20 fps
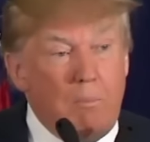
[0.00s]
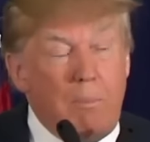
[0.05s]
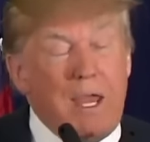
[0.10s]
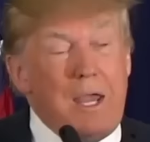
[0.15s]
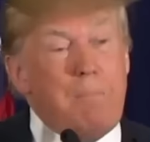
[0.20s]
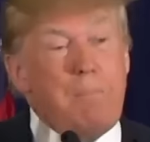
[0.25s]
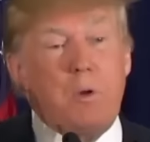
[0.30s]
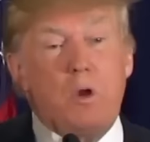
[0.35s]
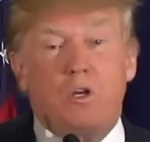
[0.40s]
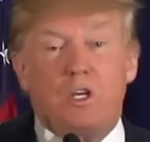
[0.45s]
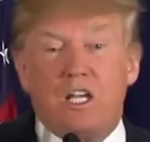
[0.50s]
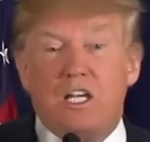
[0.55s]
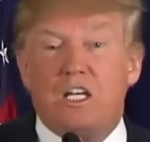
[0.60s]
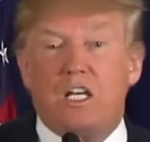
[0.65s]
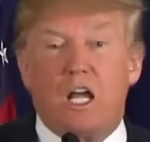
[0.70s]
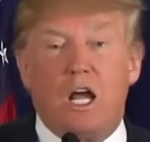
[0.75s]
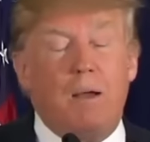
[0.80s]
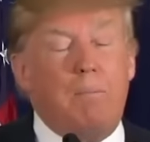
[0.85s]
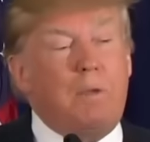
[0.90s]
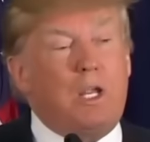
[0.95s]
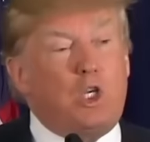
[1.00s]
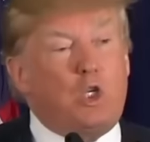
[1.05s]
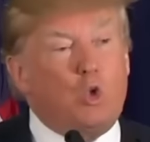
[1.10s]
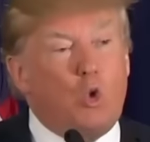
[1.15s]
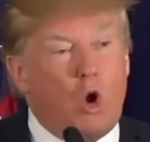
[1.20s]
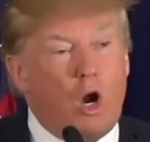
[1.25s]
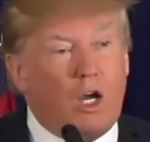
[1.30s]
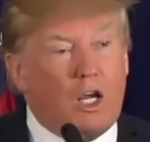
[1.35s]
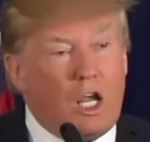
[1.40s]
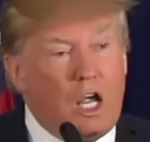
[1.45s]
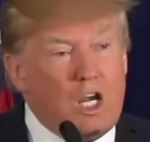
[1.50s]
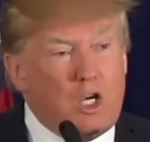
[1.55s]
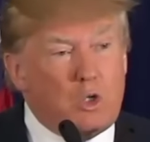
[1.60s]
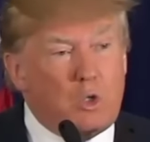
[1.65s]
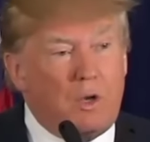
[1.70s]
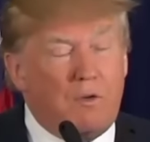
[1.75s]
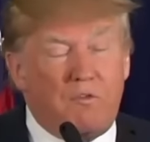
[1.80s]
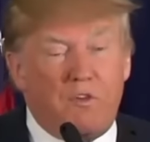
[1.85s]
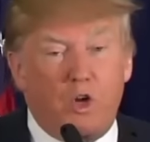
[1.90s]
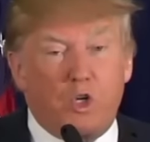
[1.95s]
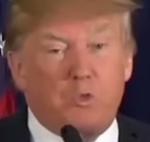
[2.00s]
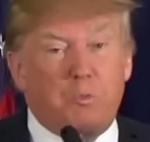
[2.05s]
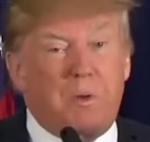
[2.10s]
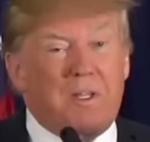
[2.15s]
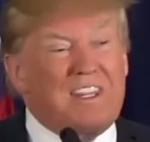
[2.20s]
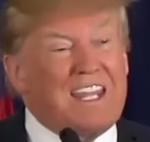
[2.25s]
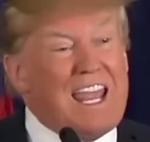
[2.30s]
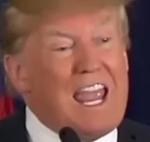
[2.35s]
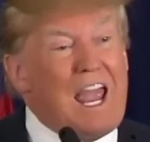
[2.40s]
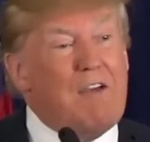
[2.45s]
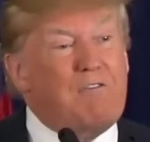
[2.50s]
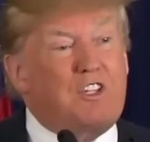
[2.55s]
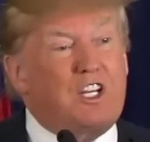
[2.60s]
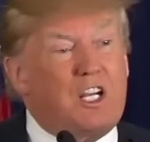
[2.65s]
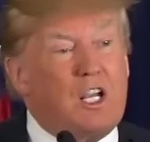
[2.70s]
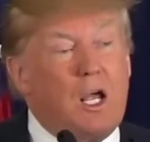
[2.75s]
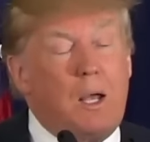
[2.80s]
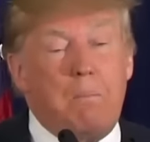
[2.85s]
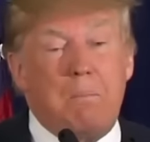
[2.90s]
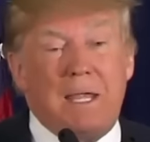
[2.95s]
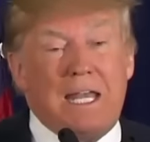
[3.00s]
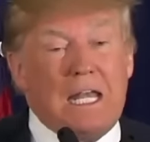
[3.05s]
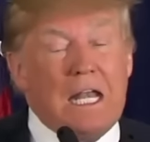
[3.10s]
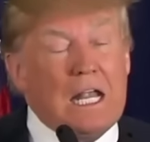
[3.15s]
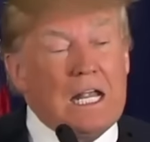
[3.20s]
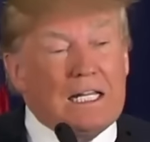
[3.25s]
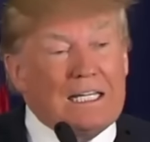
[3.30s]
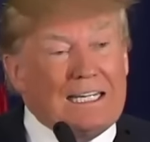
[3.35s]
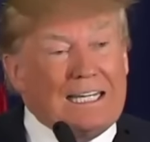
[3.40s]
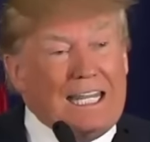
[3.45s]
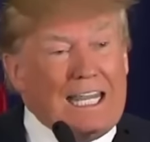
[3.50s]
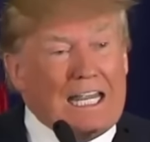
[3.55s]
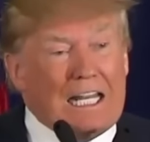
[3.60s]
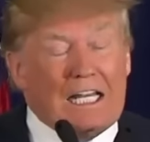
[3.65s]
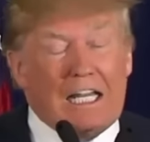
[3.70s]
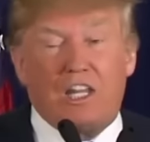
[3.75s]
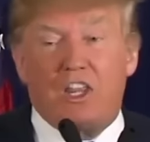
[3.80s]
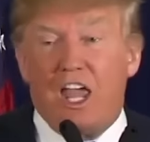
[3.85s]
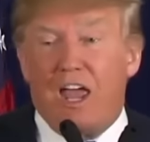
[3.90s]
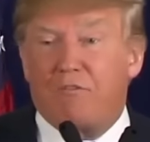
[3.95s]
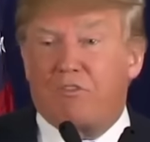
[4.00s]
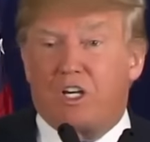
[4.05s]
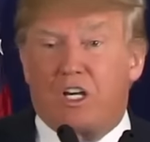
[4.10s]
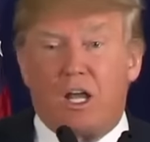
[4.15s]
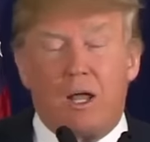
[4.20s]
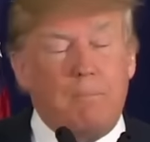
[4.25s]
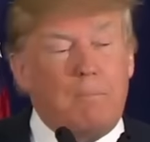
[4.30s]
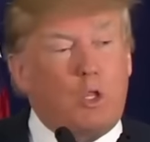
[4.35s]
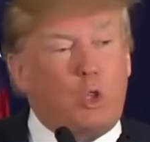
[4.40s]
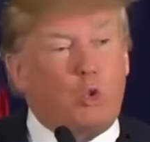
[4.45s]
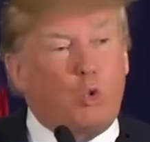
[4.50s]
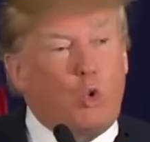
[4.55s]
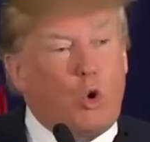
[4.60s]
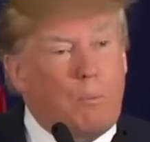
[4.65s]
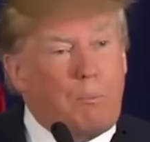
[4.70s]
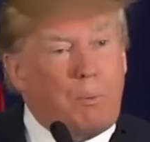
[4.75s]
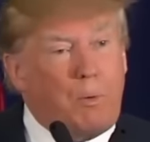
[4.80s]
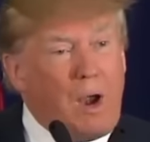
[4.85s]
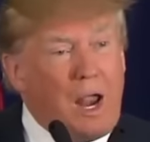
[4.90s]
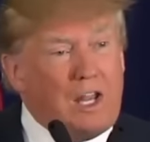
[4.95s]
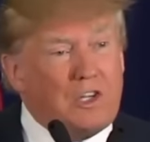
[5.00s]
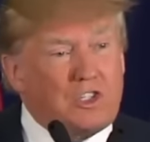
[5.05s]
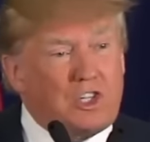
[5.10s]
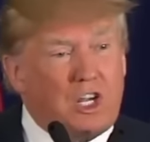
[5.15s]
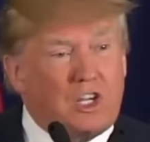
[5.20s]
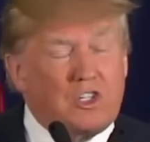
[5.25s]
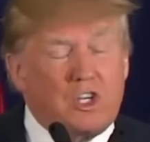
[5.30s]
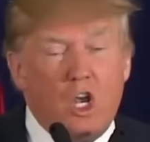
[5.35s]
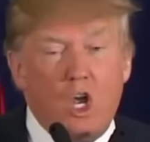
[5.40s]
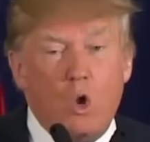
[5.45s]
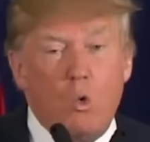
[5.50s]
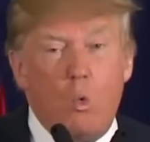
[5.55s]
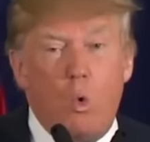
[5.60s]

People can come into our country, folks, but they have to come in legally. They have to come in through a process.